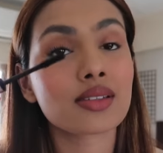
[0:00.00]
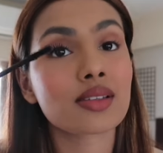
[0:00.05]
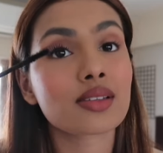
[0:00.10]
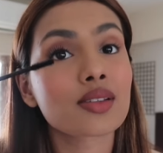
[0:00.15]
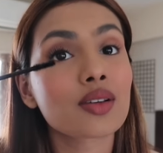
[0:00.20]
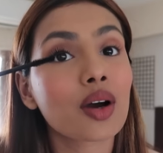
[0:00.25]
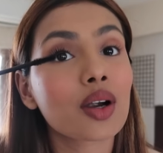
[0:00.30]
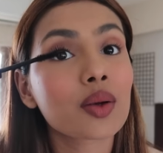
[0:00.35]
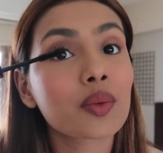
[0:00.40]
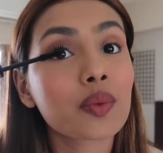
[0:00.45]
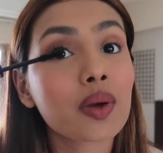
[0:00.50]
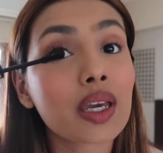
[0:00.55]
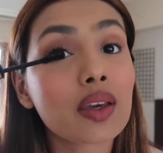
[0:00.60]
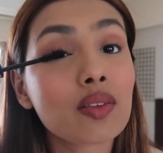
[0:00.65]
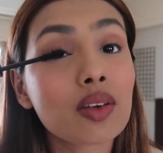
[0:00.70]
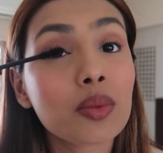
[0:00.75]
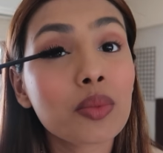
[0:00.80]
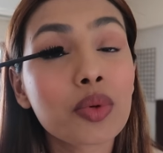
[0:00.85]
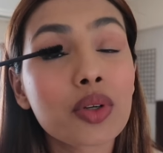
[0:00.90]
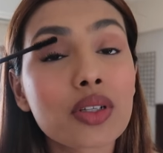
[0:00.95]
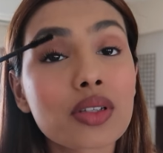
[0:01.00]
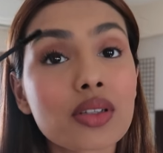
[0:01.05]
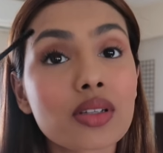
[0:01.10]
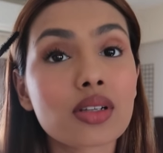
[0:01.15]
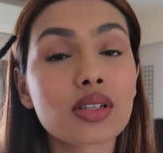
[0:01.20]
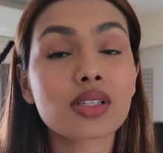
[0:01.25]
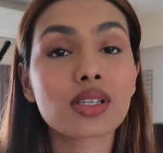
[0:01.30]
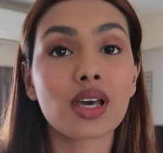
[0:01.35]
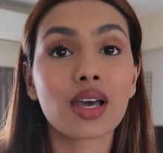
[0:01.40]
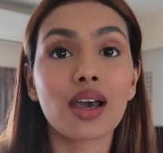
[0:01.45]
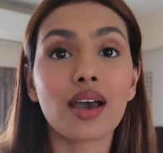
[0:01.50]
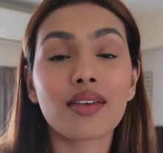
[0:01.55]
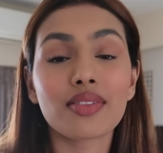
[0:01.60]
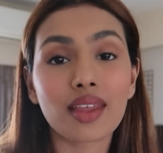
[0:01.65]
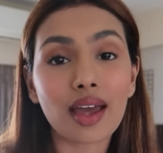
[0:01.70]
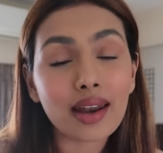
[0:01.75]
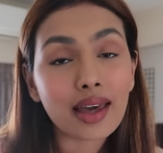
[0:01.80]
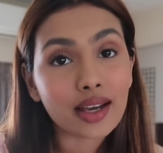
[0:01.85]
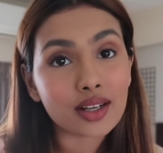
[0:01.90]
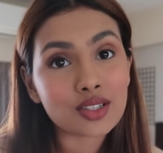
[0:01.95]
This has got wavy bristles
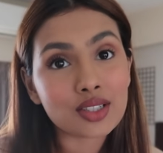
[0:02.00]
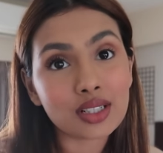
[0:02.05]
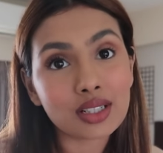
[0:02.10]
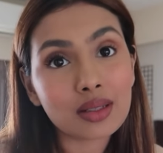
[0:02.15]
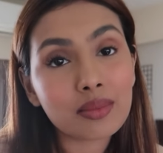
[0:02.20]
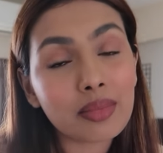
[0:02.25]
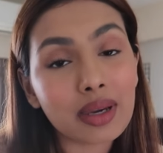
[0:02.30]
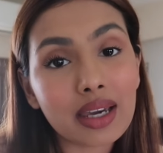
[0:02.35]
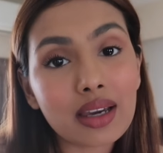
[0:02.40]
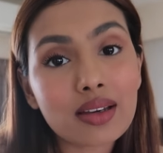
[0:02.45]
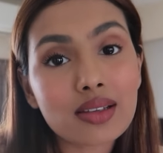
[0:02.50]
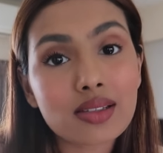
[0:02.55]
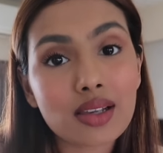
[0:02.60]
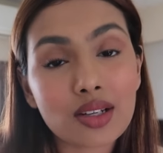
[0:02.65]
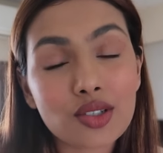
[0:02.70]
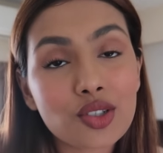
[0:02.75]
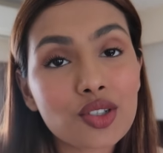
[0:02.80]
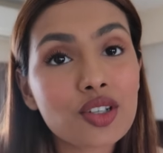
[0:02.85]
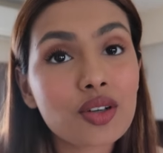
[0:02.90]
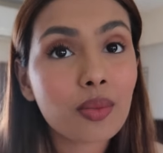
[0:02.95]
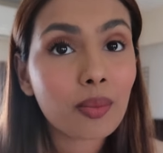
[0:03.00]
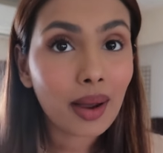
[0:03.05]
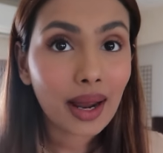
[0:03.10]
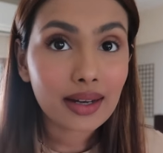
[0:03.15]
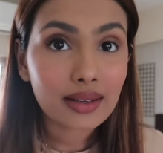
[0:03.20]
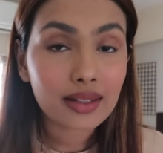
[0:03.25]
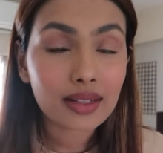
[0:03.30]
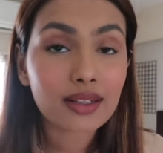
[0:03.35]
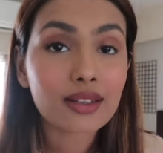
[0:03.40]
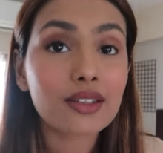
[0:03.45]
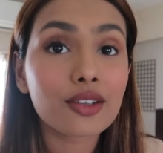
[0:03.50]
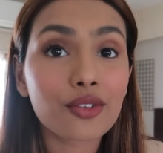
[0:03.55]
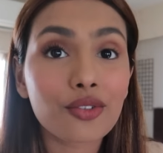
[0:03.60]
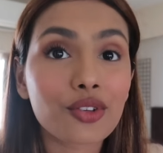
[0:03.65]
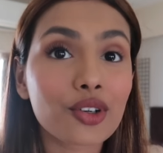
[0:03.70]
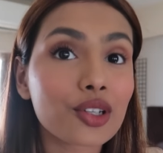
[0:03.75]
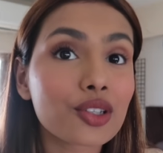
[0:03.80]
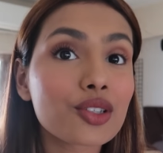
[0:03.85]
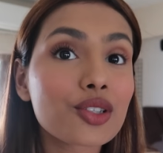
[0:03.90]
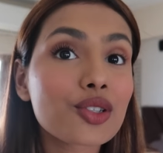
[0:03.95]
that actually make such a dramatic
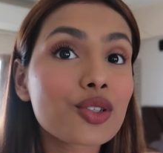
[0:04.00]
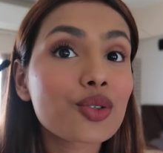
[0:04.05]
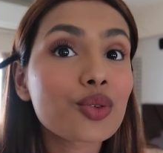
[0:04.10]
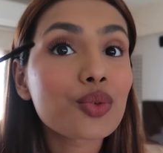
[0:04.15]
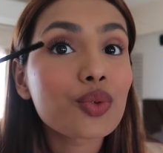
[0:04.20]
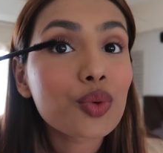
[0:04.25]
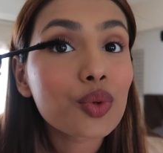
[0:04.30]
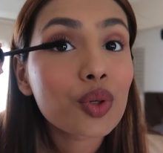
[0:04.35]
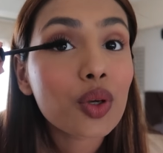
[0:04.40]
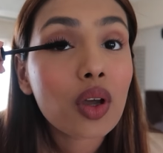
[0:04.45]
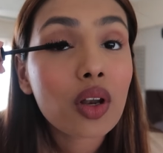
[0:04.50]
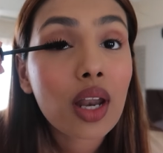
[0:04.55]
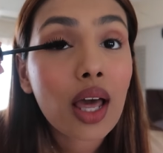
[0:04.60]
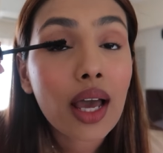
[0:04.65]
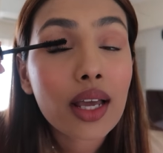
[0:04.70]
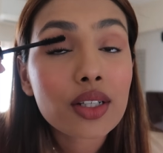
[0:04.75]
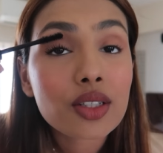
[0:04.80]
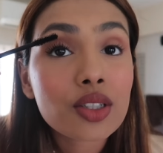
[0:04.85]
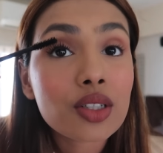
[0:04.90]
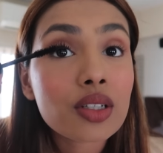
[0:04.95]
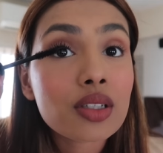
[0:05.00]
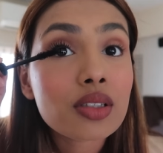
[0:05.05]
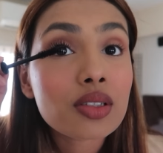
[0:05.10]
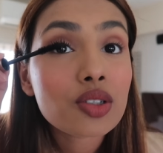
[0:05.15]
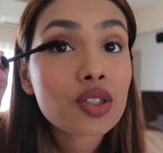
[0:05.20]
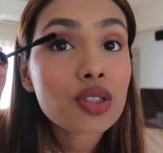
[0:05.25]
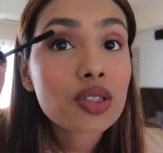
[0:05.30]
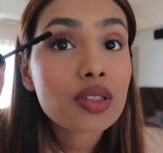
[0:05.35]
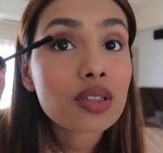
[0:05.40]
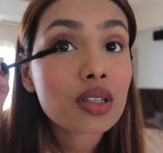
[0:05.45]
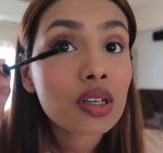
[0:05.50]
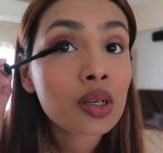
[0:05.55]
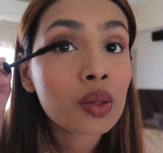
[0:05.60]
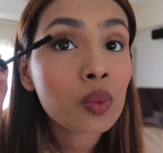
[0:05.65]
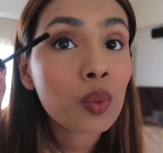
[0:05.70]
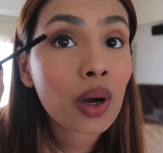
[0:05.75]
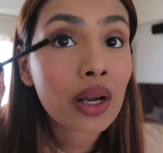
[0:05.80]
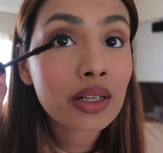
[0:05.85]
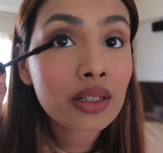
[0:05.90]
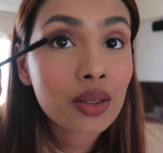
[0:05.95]
difference to your lashes just
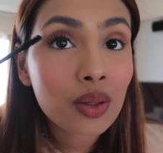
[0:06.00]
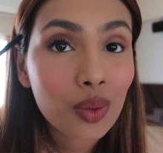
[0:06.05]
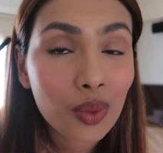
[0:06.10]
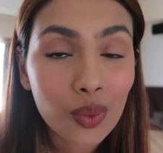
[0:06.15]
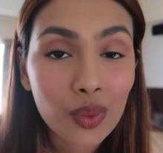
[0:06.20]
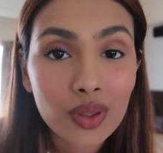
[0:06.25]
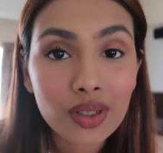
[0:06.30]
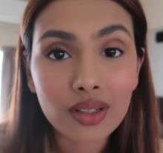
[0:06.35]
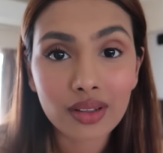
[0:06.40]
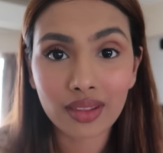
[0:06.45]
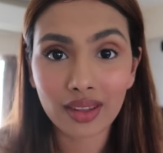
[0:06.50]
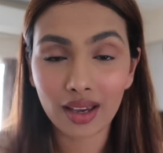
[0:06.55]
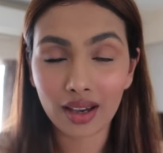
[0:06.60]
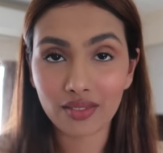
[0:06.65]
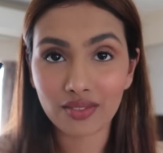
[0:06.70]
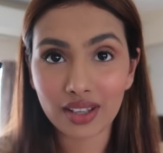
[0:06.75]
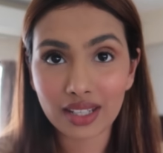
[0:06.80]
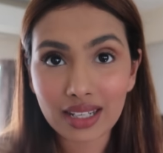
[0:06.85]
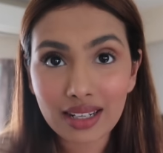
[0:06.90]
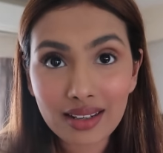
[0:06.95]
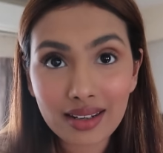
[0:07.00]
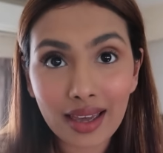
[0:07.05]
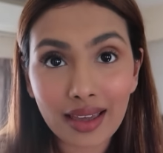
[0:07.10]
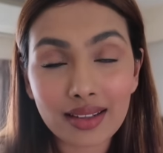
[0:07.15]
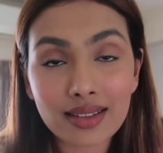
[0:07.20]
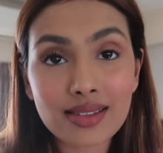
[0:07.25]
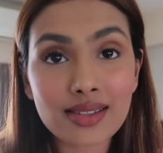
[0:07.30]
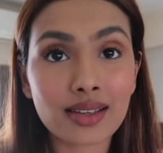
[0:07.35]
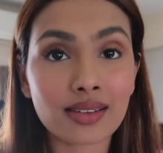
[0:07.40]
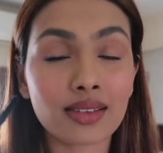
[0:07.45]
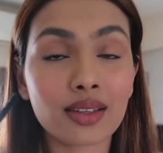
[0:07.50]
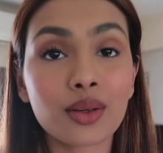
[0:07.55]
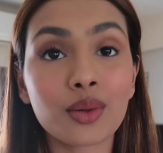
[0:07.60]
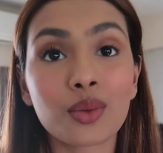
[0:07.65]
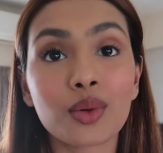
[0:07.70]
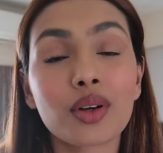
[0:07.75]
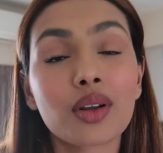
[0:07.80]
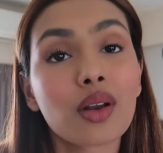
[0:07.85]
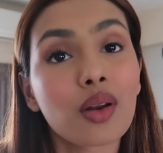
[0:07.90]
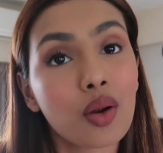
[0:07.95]
in one coat. They are very dense and they
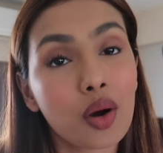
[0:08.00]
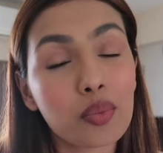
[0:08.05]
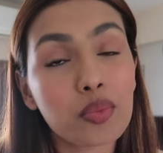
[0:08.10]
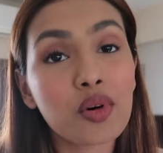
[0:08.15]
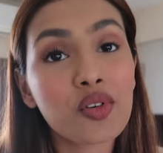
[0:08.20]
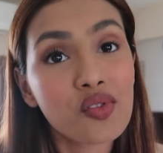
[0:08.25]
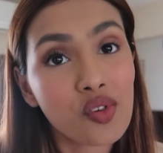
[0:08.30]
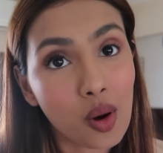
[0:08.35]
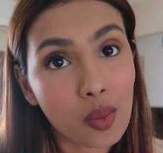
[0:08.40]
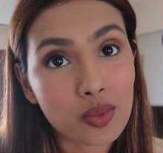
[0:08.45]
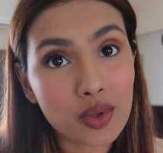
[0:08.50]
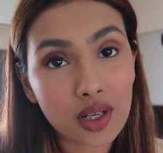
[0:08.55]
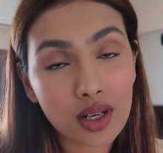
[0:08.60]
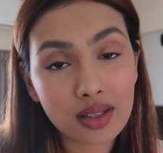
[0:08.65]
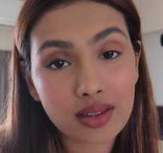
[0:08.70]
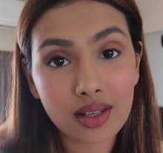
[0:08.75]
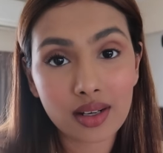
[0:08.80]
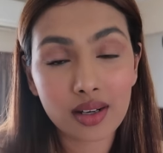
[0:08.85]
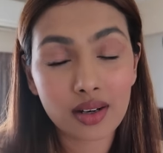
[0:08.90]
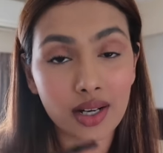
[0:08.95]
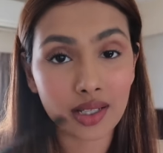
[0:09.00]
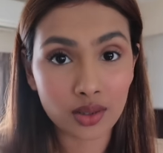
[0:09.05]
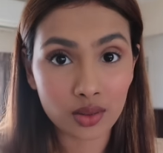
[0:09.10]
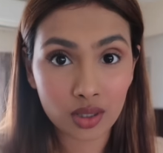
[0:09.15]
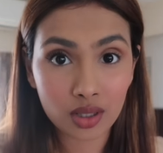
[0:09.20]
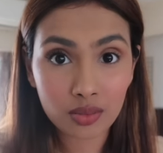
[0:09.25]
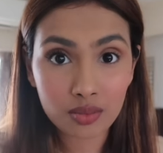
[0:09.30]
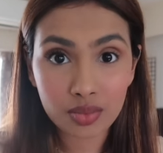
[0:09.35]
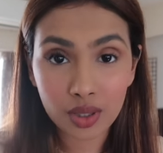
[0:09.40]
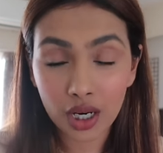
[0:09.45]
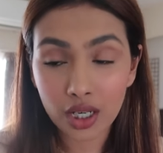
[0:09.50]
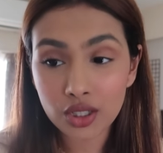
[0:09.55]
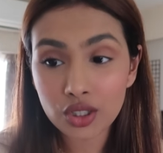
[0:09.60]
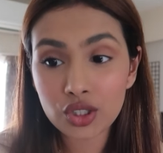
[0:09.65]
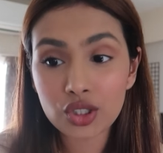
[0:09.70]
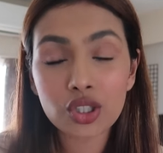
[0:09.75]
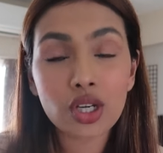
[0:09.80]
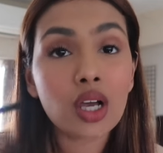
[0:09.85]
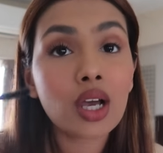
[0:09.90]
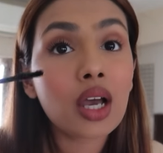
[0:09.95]
hold a lot more formula than a regular
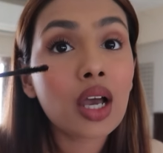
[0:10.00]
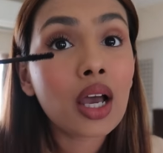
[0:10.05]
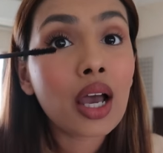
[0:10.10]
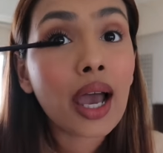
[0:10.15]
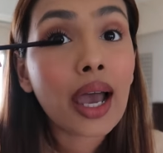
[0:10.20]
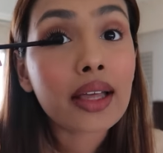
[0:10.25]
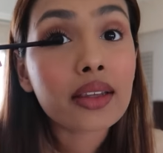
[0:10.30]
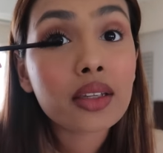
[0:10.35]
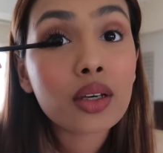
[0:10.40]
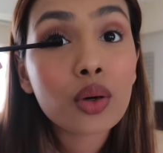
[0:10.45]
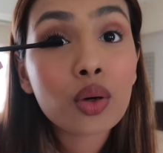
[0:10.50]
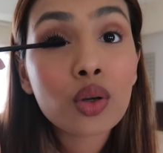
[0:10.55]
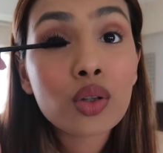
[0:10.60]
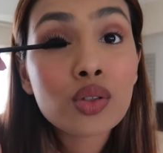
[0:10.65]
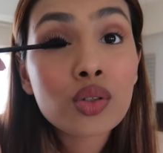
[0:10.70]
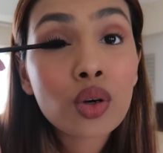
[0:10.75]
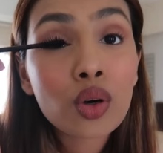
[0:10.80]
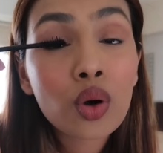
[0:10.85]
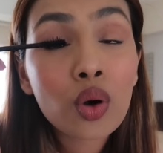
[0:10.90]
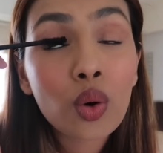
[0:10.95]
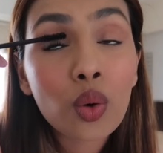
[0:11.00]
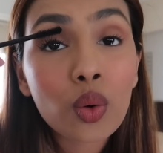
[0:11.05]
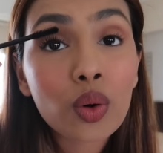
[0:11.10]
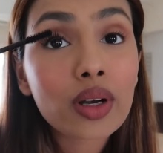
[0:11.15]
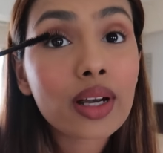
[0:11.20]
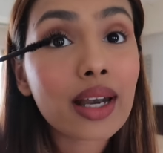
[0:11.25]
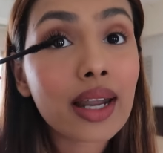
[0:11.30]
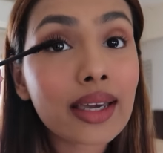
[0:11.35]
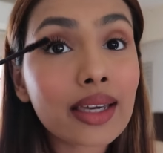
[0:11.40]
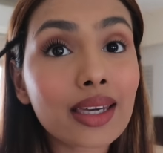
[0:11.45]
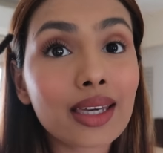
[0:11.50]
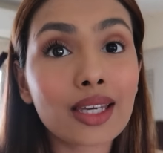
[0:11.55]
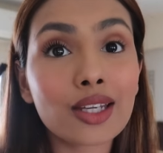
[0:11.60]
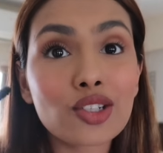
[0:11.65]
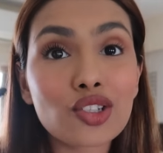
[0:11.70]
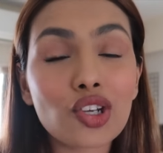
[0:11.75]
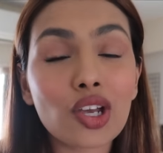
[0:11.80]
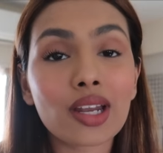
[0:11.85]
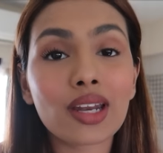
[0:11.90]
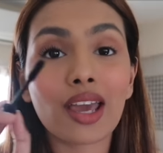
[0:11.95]
brush. And they also coat like
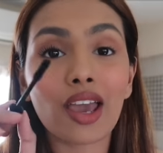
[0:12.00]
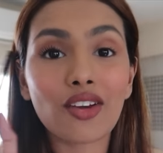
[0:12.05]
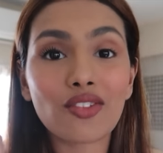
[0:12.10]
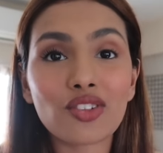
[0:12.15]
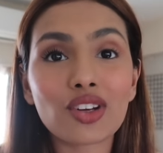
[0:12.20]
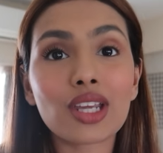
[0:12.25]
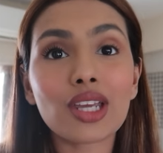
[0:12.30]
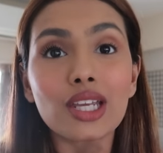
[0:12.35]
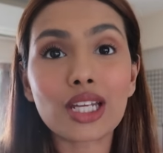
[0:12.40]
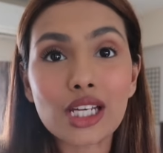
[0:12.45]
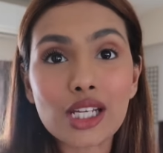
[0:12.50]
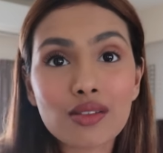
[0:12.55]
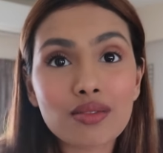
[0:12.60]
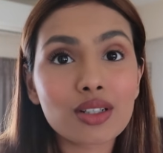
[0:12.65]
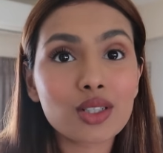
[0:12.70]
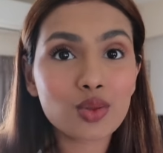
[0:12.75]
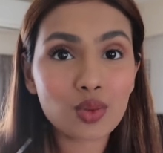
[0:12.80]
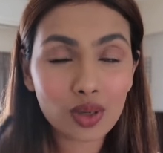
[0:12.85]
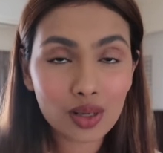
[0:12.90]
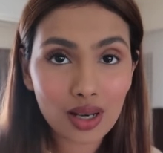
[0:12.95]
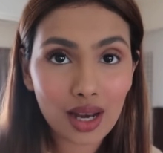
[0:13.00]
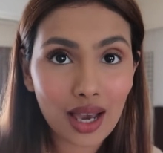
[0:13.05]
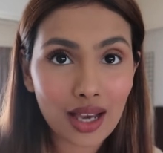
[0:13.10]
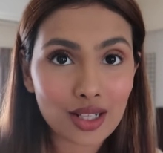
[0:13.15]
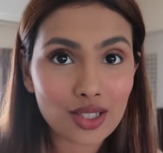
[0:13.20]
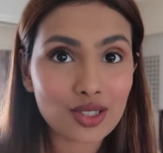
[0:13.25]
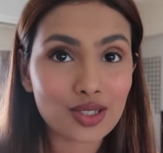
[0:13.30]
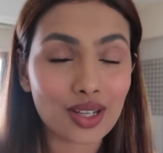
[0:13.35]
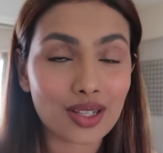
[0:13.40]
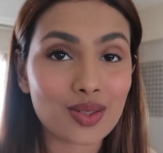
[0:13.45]
each and every individual lash.